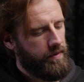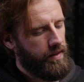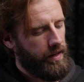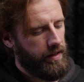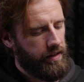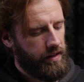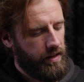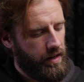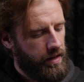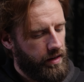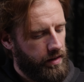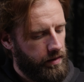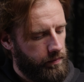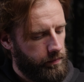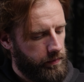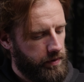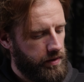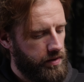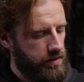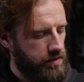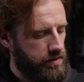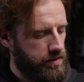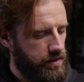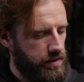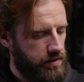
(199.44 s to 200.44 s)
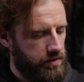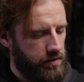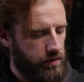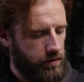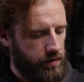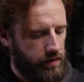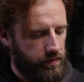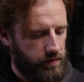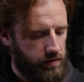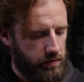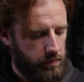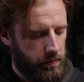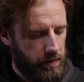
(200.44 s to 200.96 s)
I can't because there's not
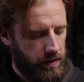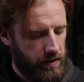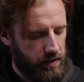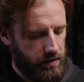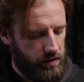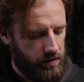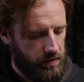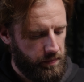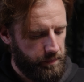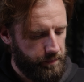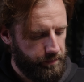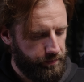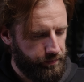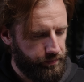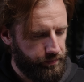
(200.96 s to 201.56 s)
enough space.